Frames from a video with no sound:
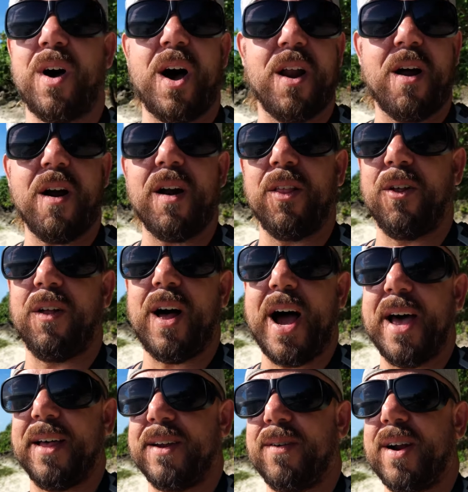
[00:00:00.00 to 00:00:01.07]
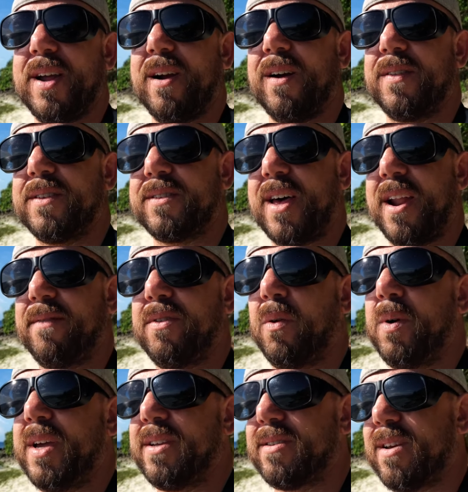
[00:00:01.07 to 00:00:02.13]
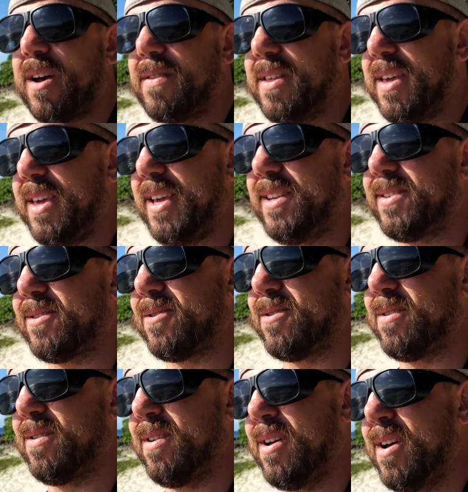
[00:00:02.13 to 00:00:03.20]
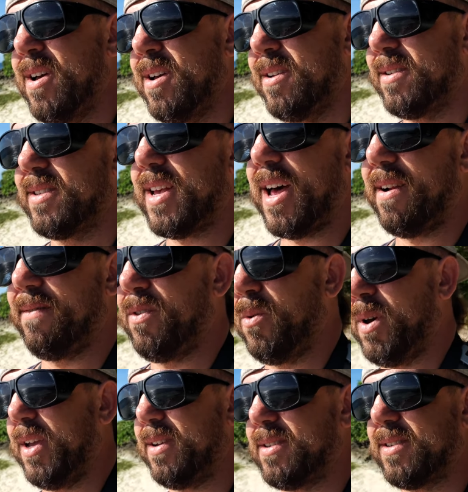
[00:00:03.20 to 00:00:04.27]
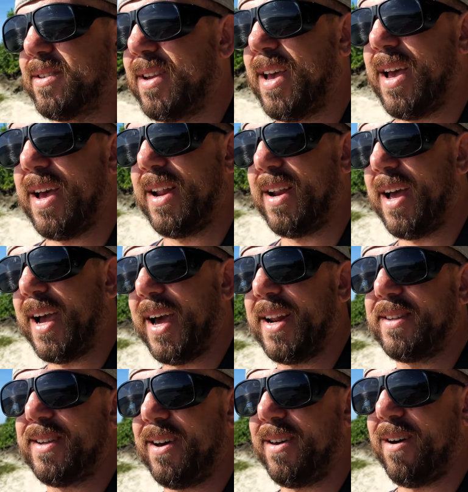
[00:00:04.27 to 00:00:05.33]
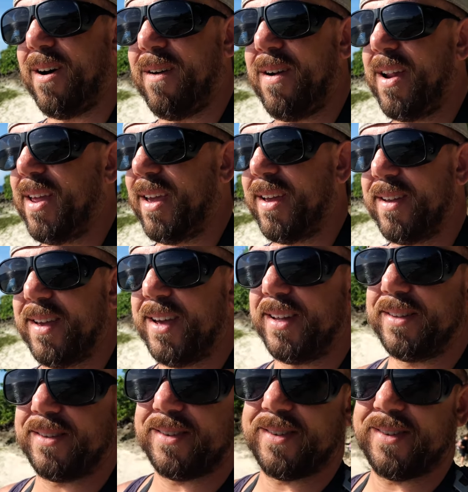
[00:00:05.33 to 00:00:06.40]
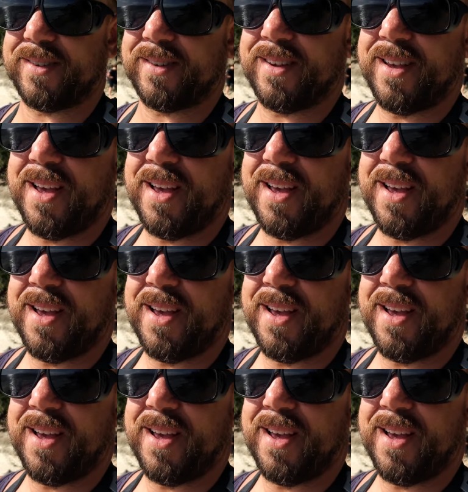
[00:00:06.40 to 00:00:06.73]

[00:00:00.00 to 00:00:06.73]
on our little island right here on the side of the Luis, on the eastern side of the Luis. And I gotta tell you already, it's